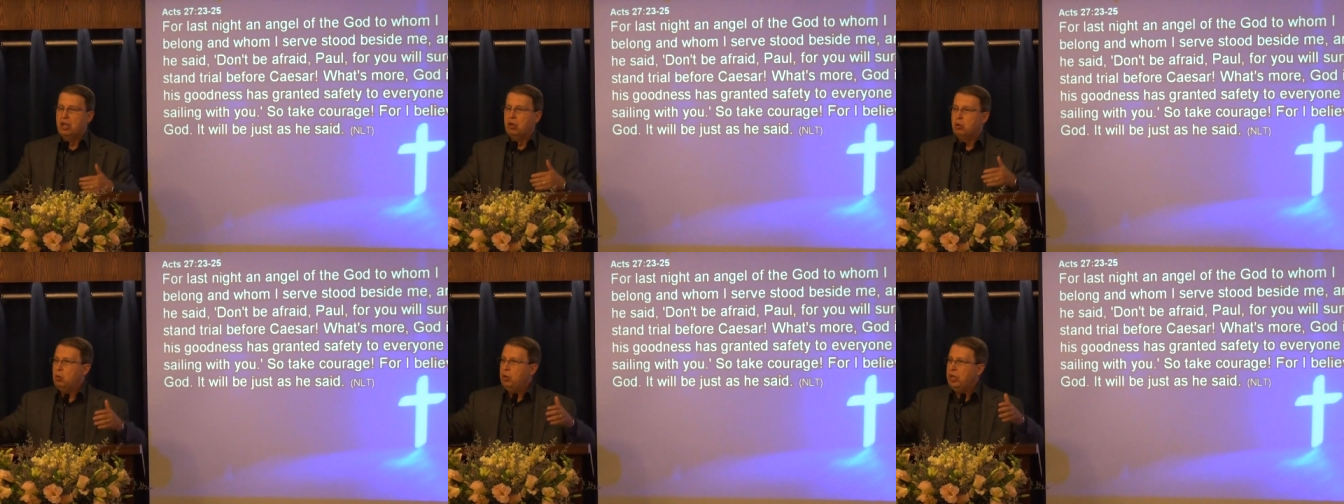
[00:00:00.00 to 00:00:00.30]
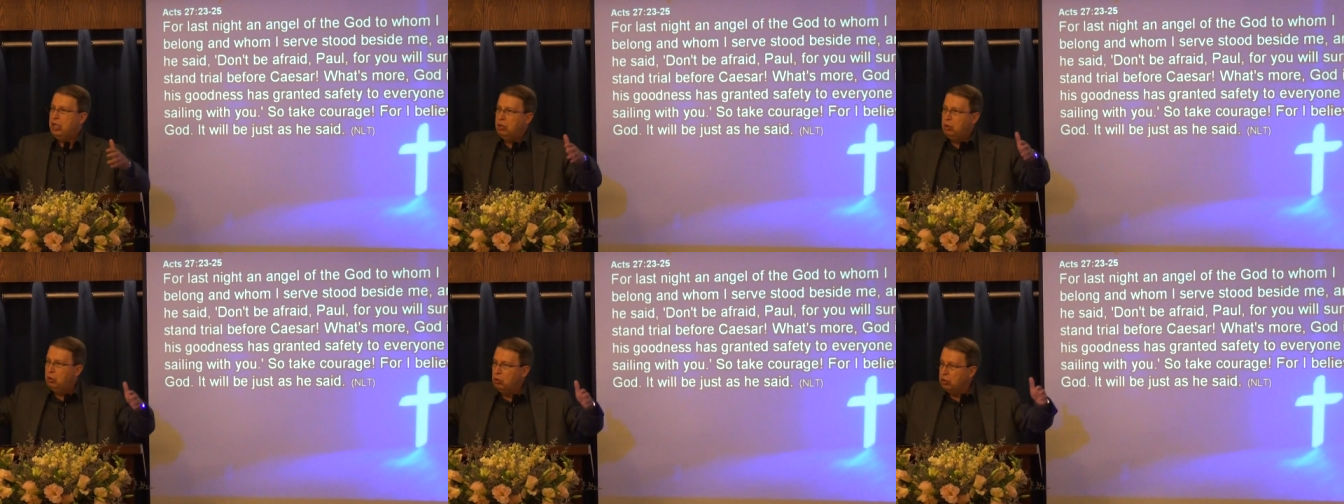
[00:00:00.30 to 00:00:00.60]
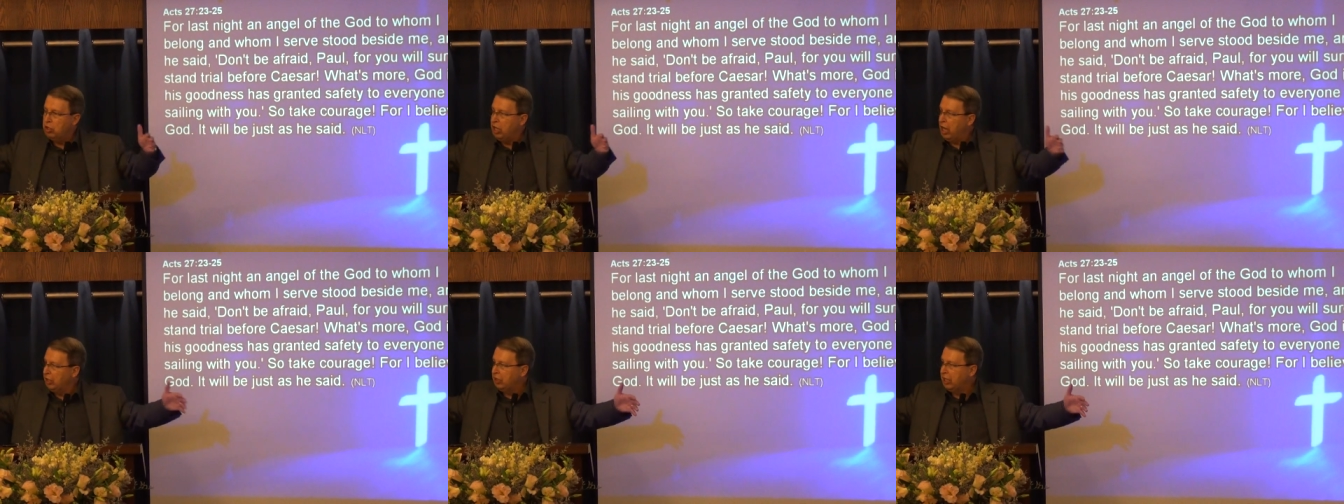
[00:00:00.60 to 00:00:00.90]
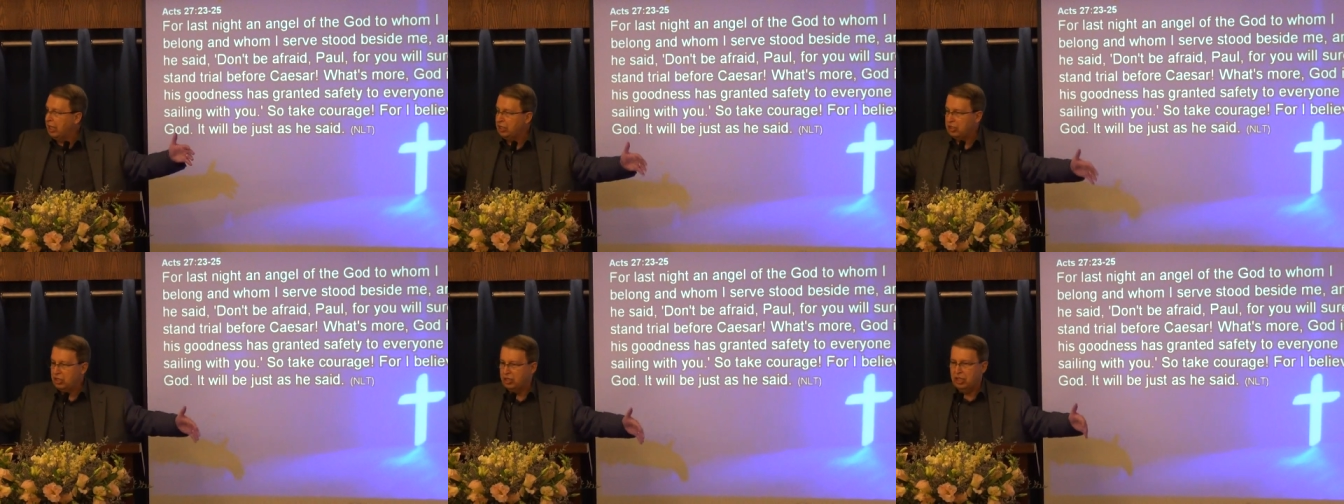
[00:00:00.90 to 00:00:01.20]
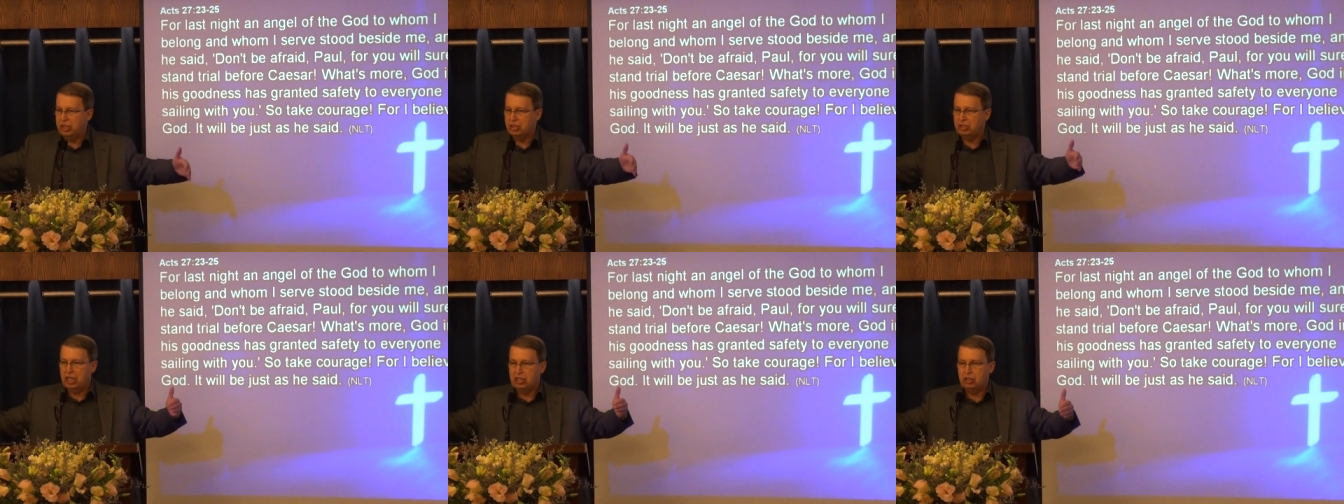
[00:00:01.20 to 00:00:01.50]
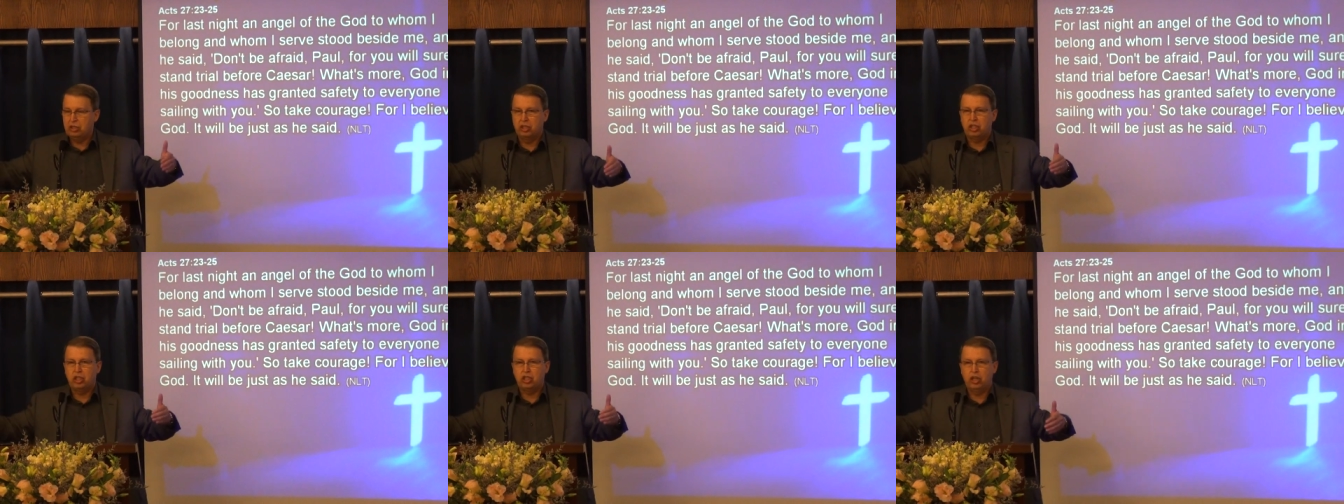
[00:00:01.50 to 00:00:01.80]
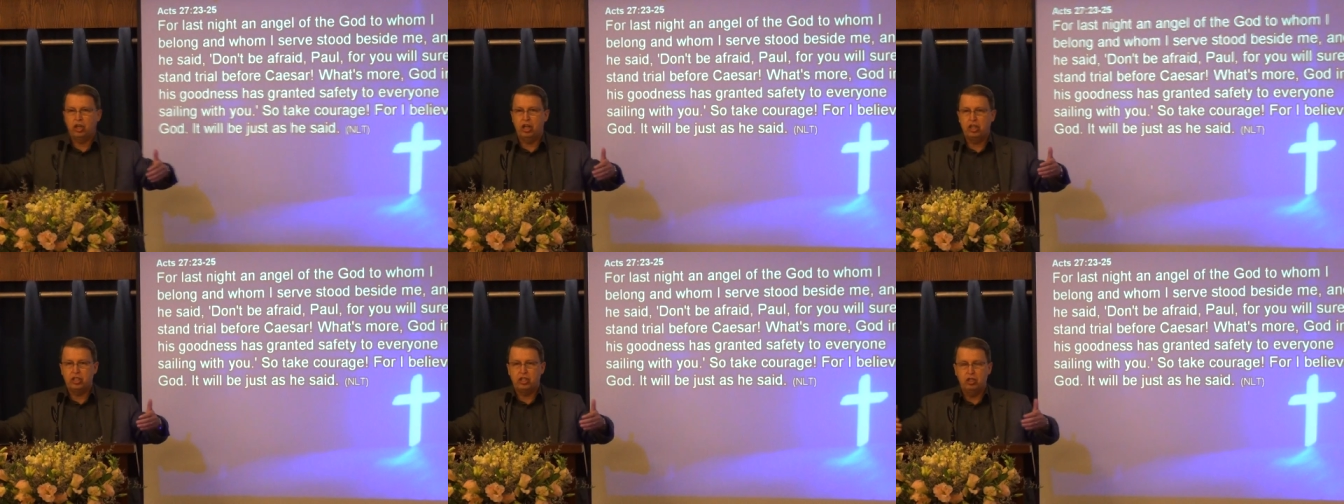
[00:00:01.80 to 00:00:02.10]
We do not exist as a
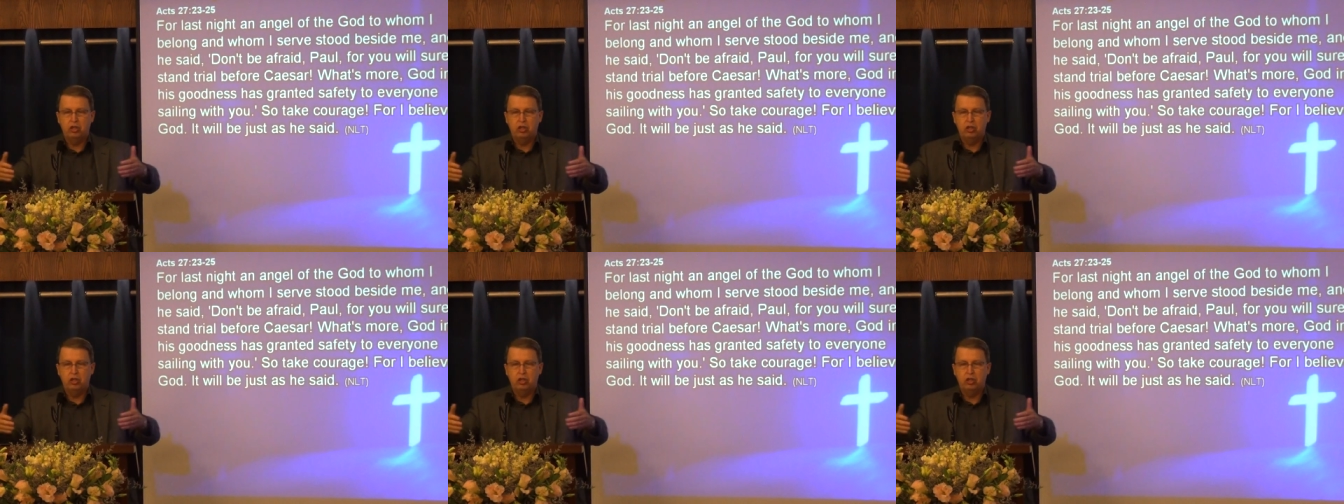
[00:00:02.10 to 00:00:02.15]
church.